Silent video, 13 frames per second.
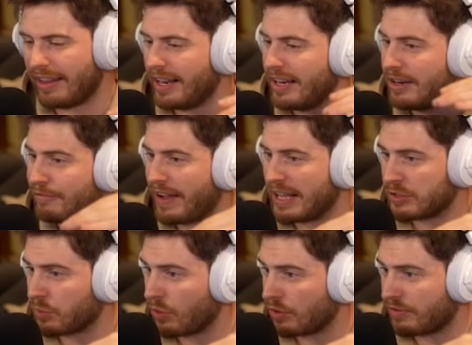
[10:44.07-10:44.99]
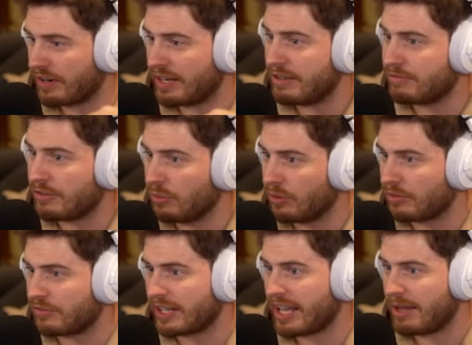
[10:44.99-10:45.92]
And then Advanced Warfare and Infinite
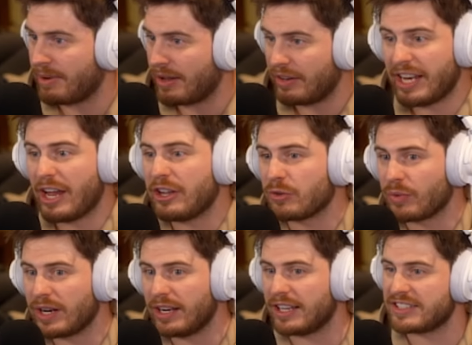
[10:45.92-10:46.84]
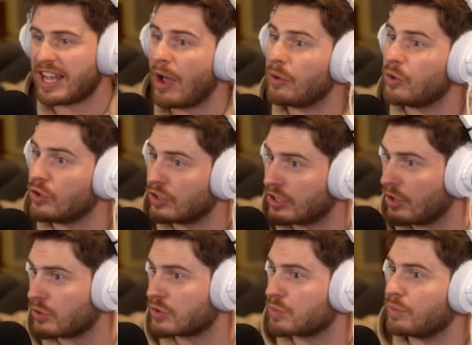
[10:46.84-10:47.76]
Warfare came out. Now you realize how good
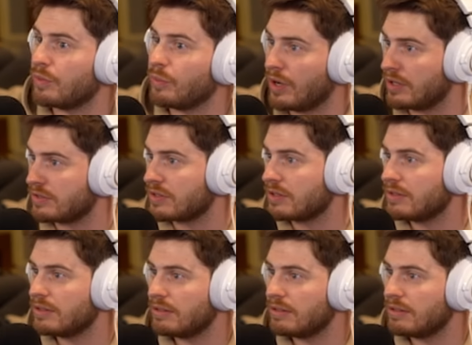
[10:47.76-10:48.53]
Ghost was.